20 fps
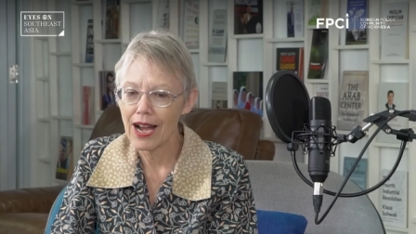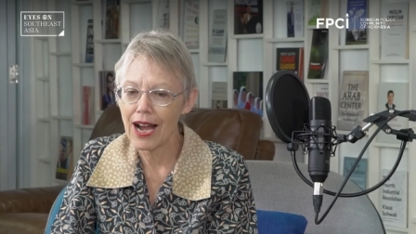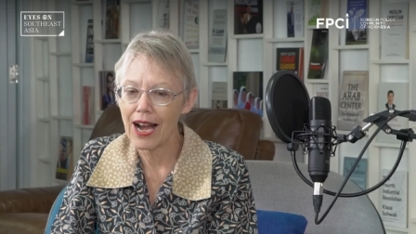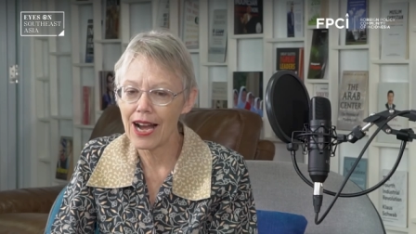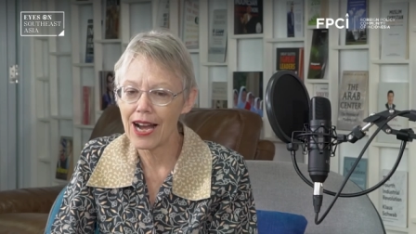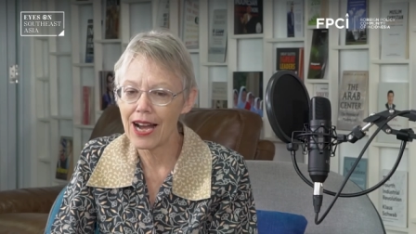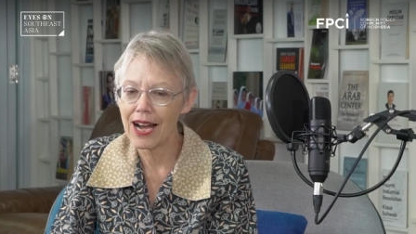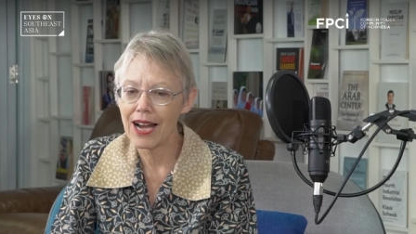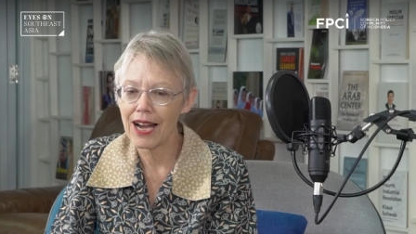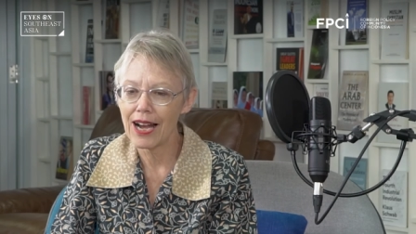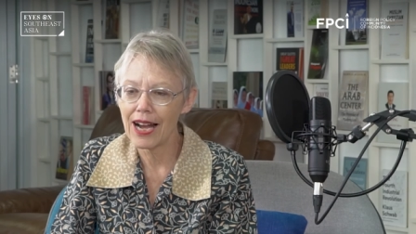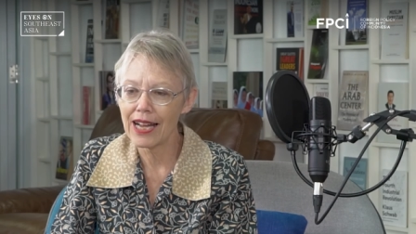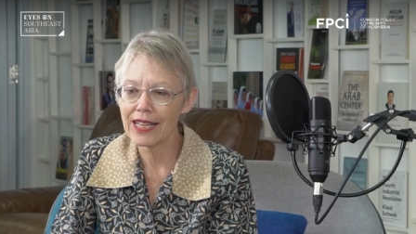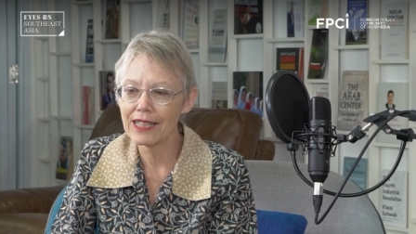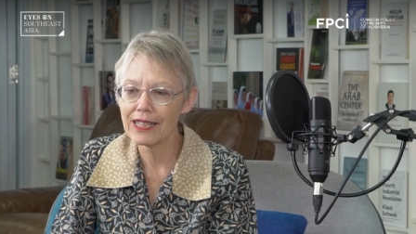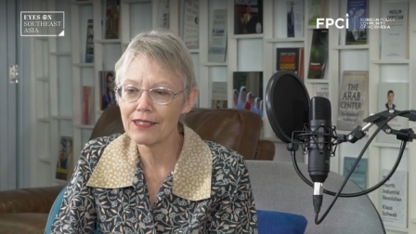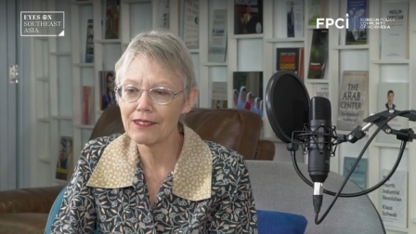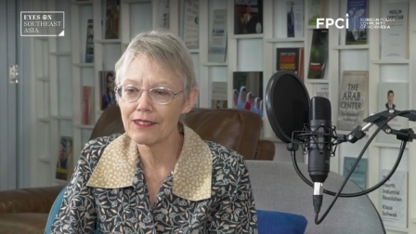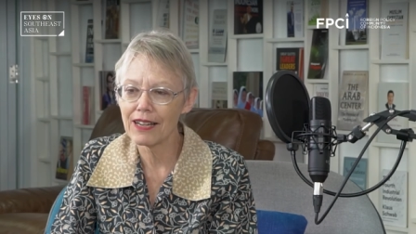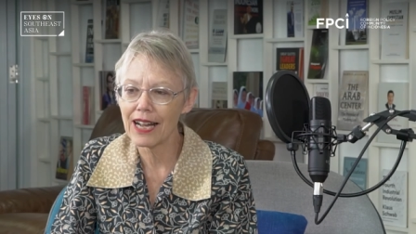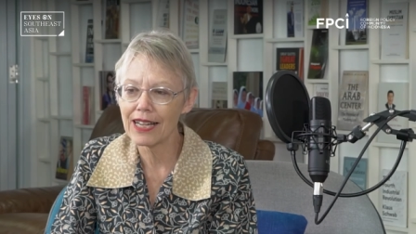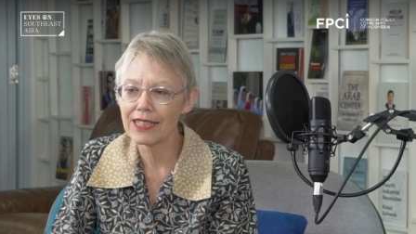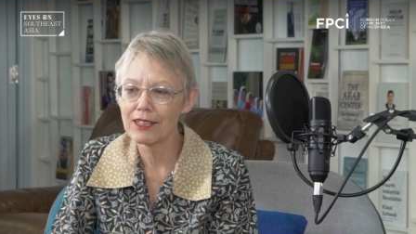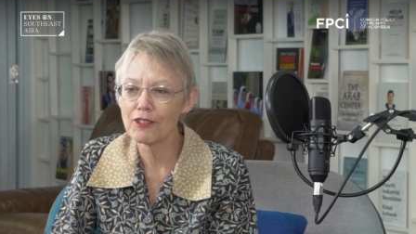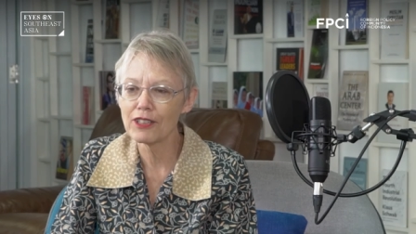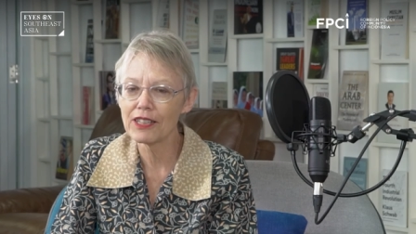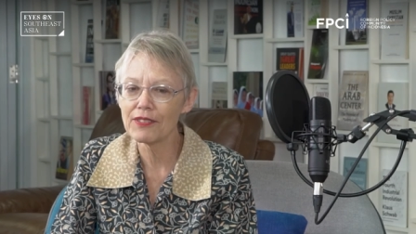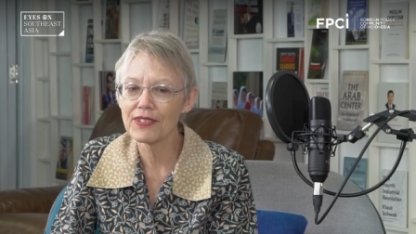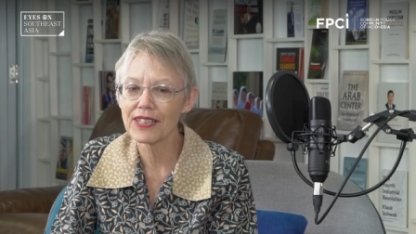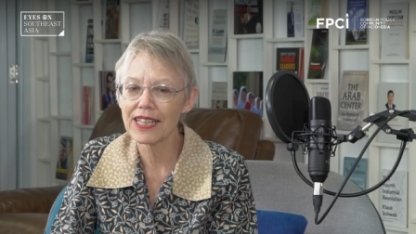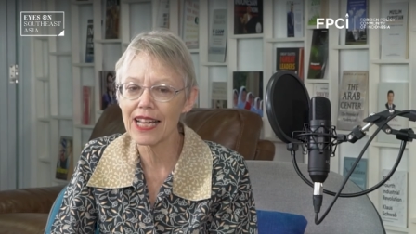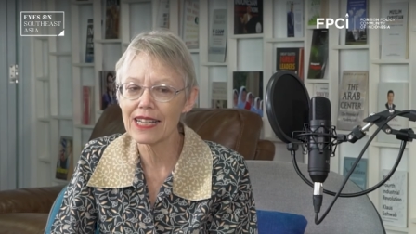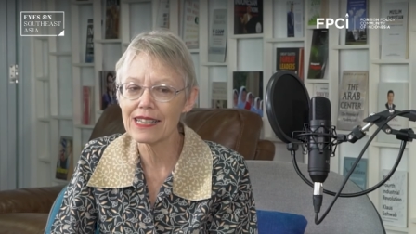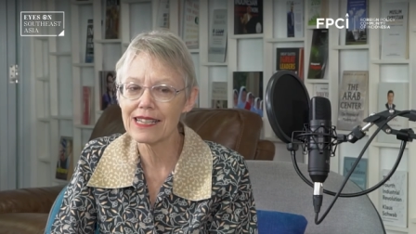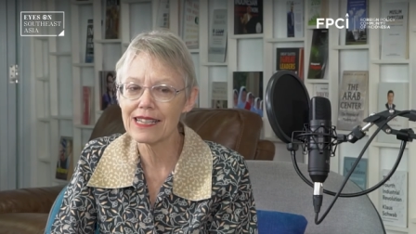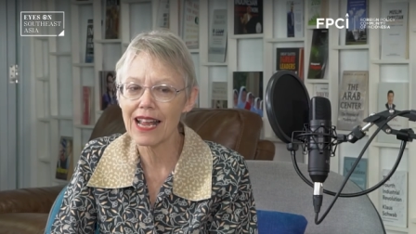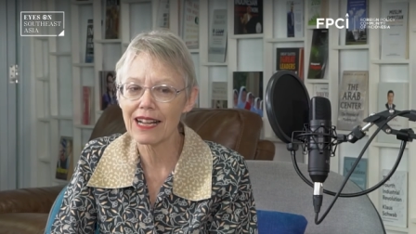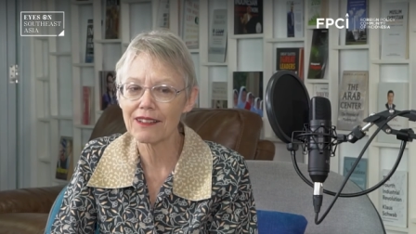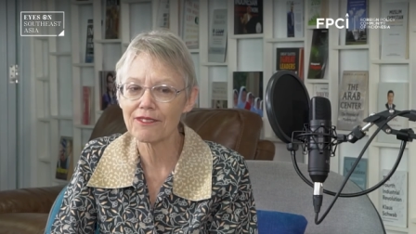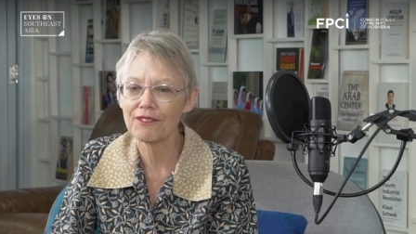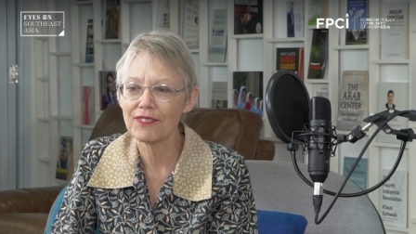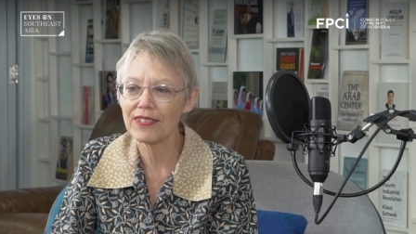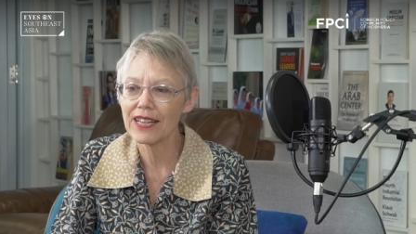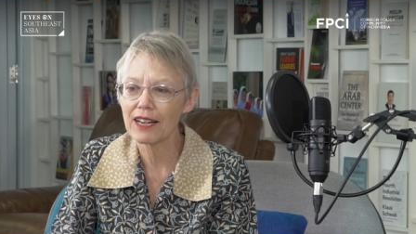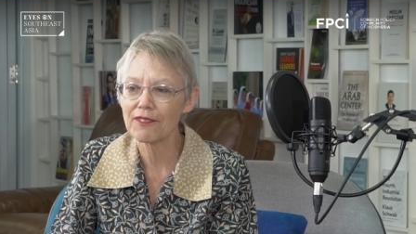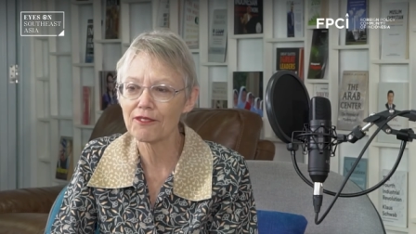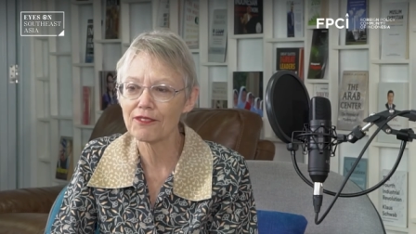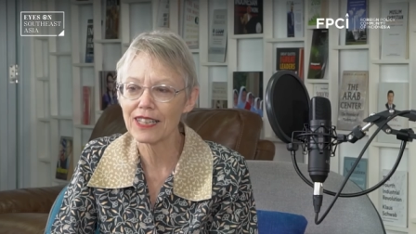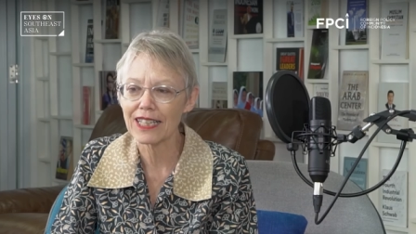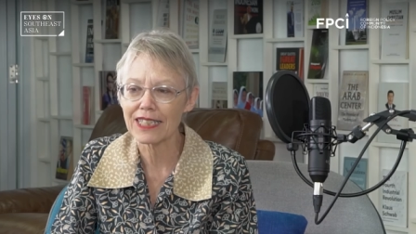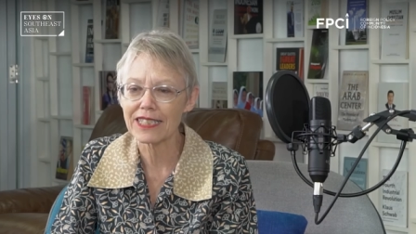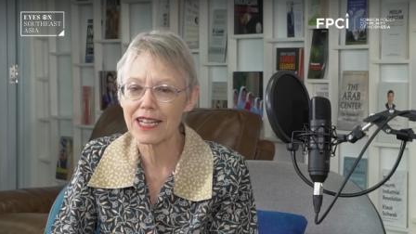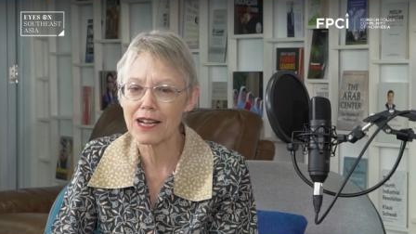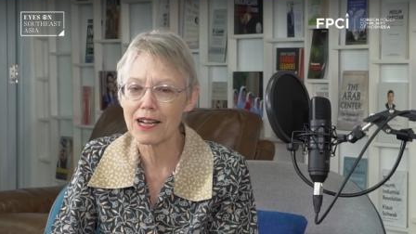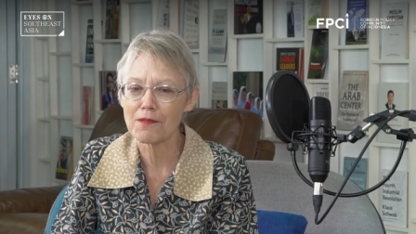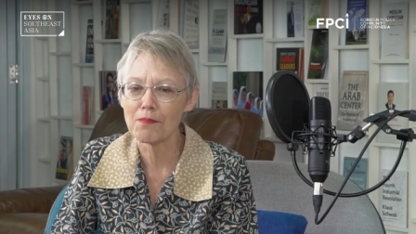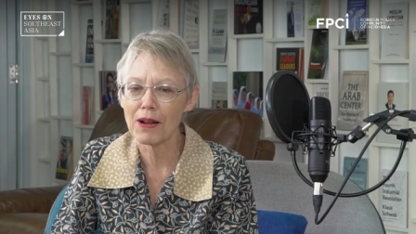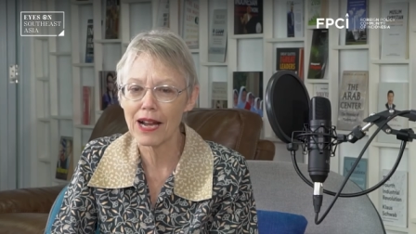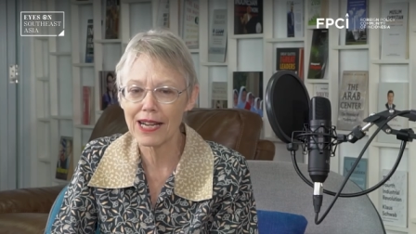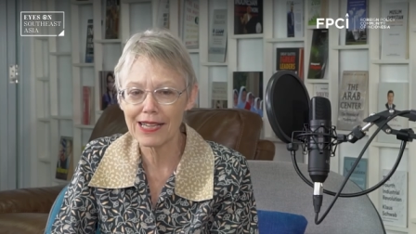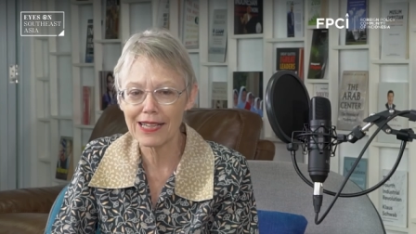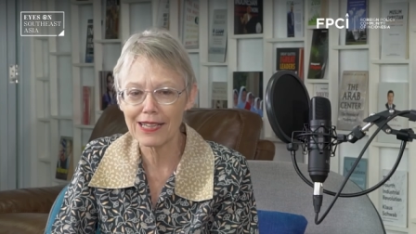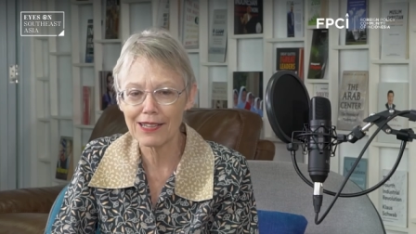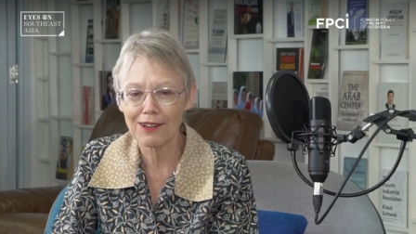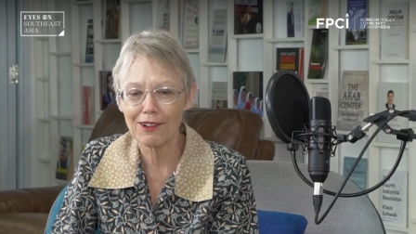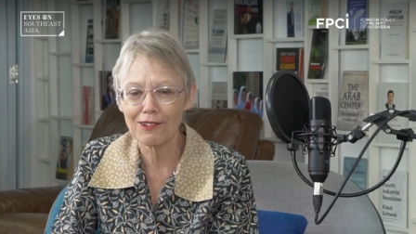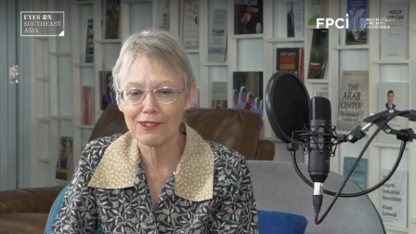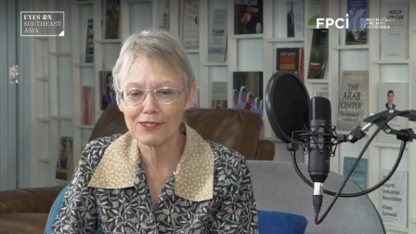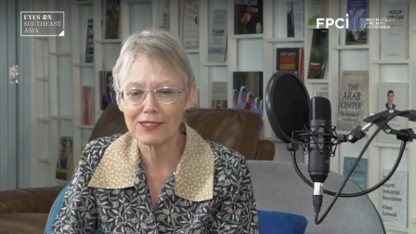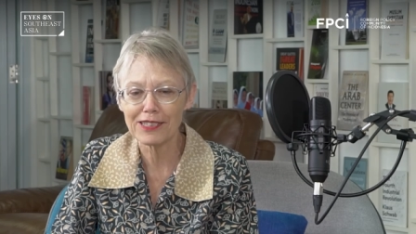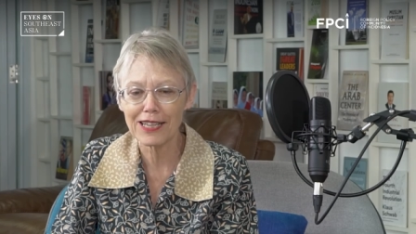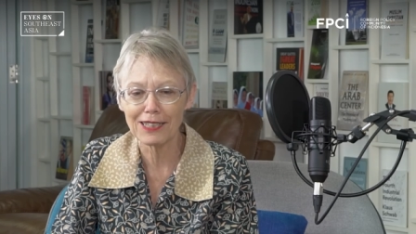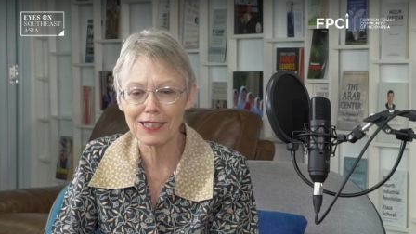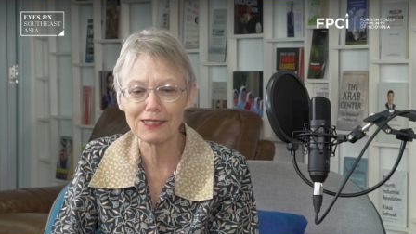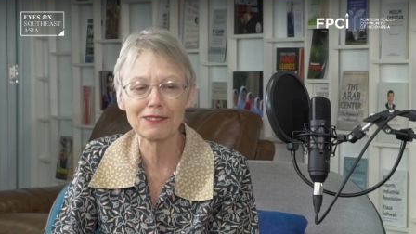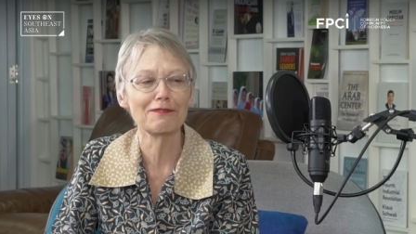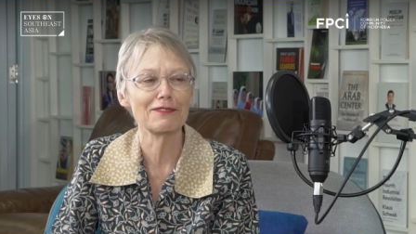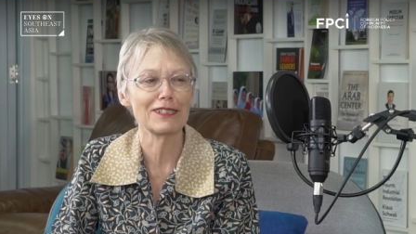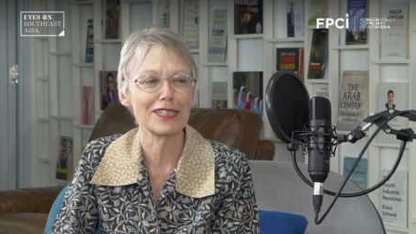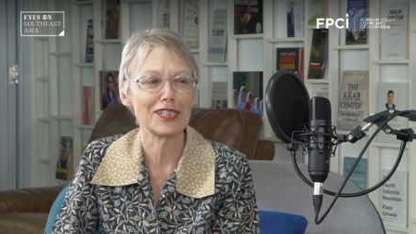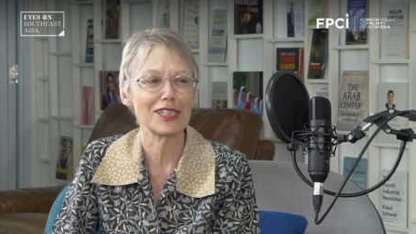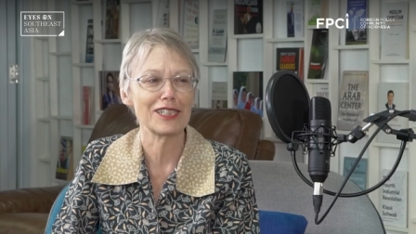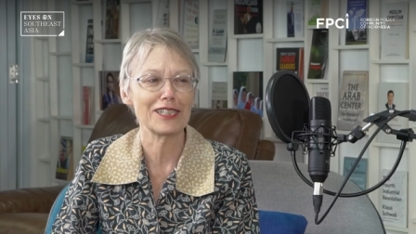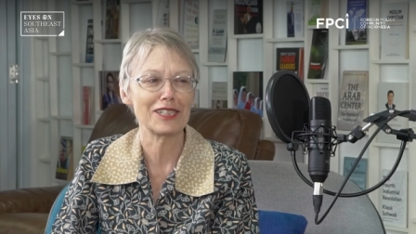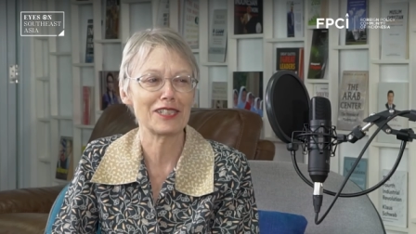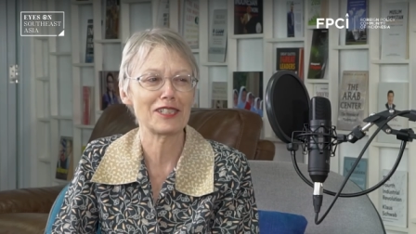I don't even get Netflix on my own television,